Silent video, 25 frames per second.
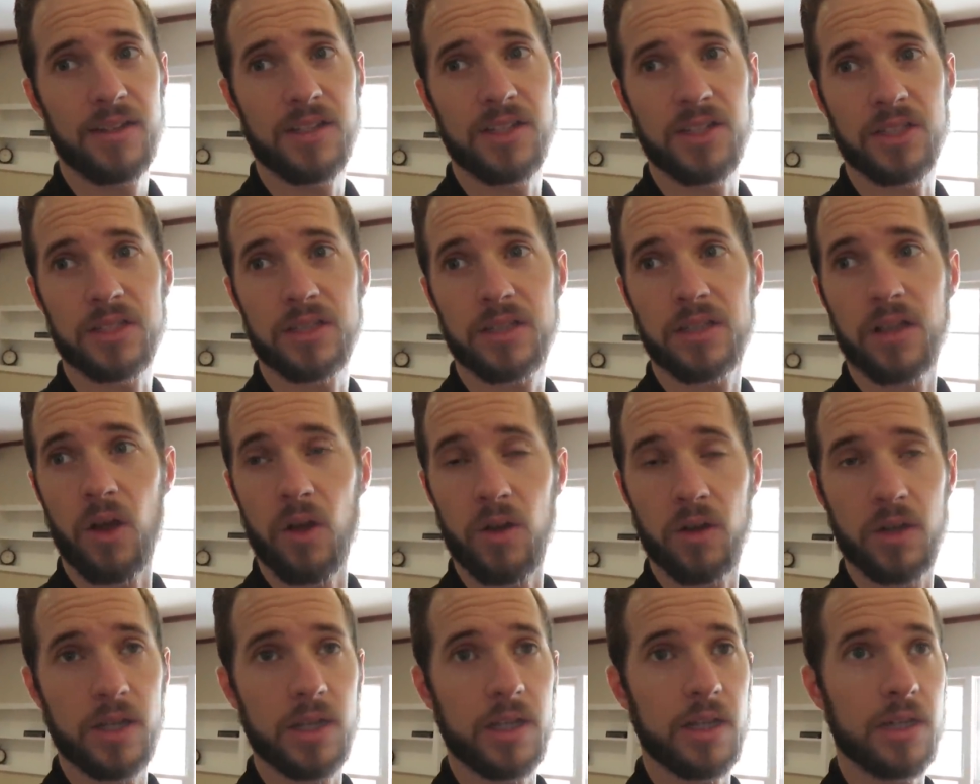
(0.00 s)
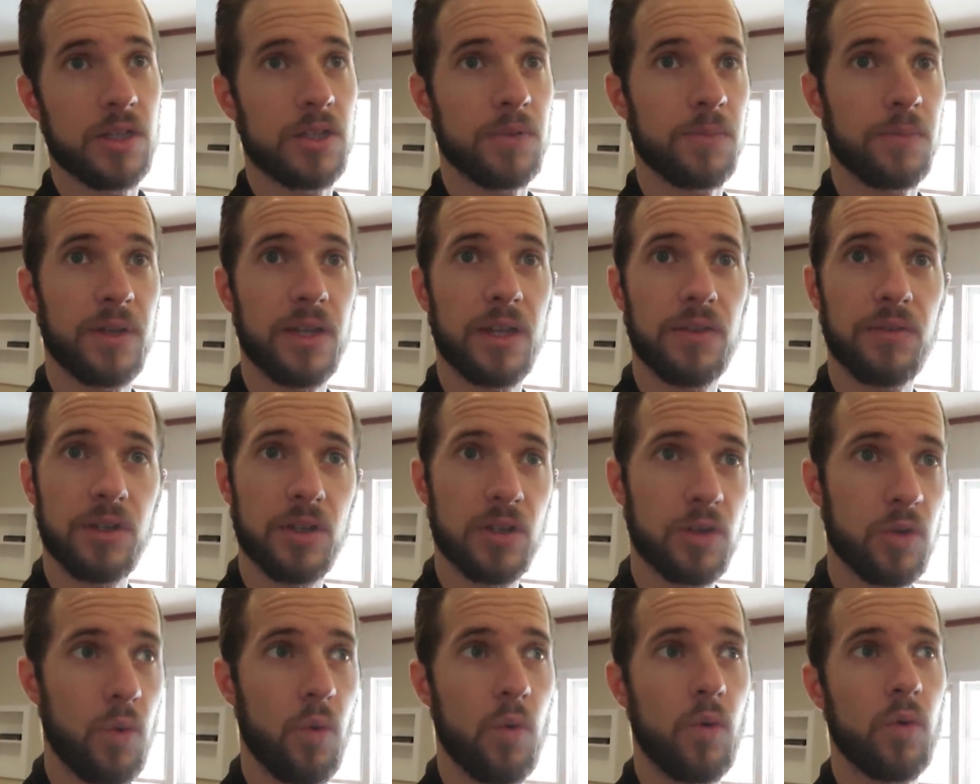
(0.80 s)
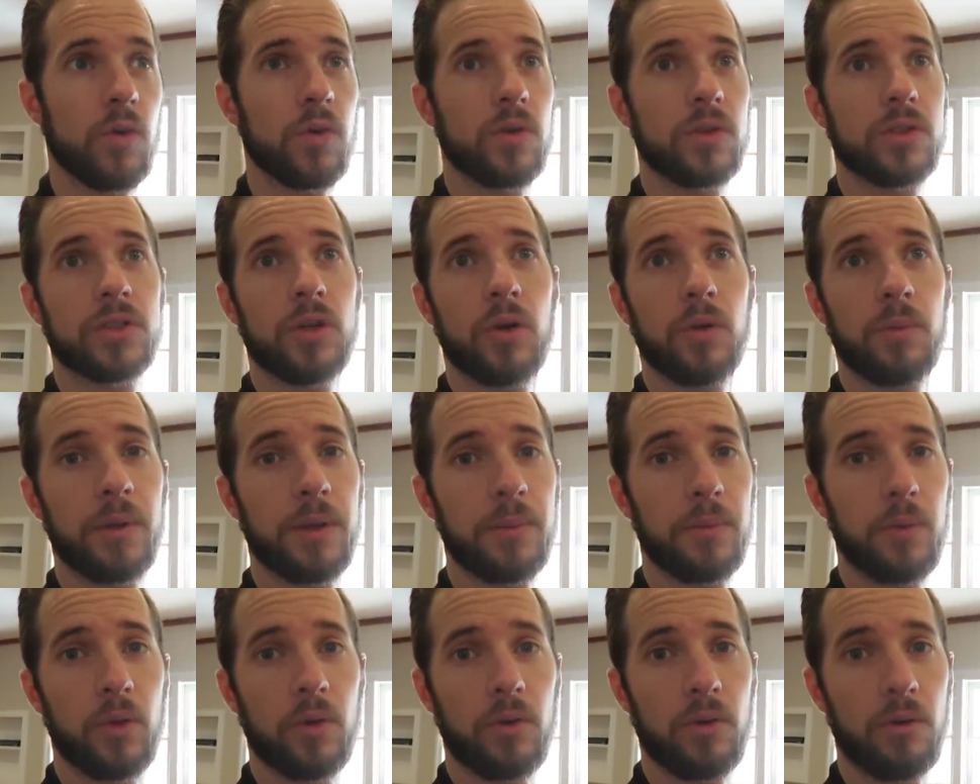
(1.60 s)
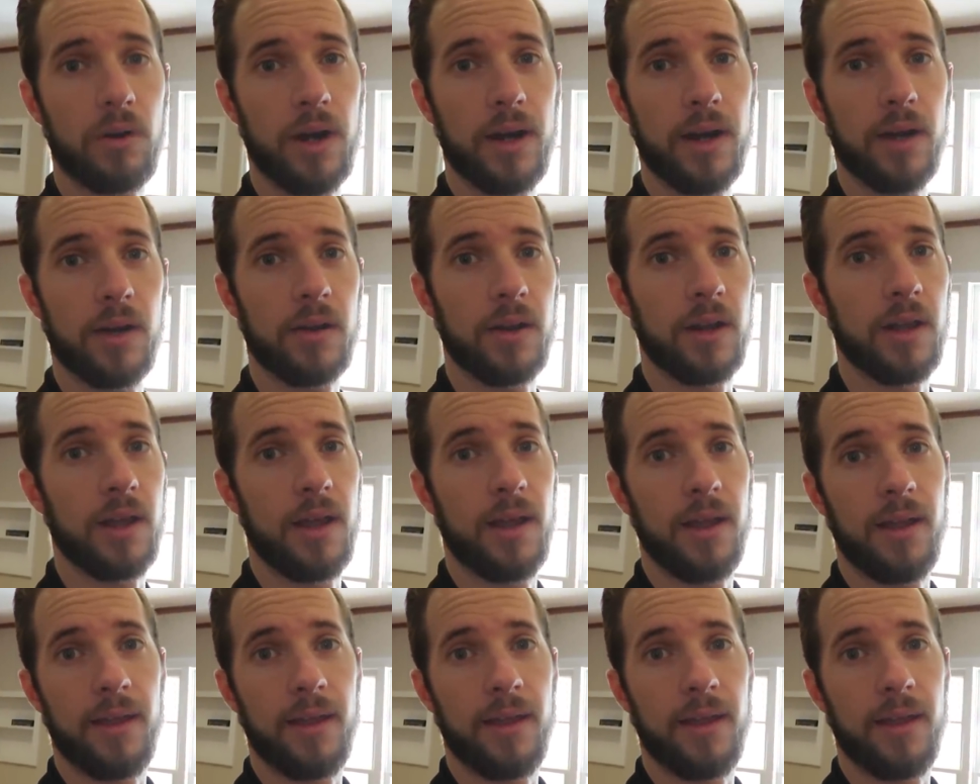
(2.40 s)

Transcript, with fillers: just talking, giving tours, showing people around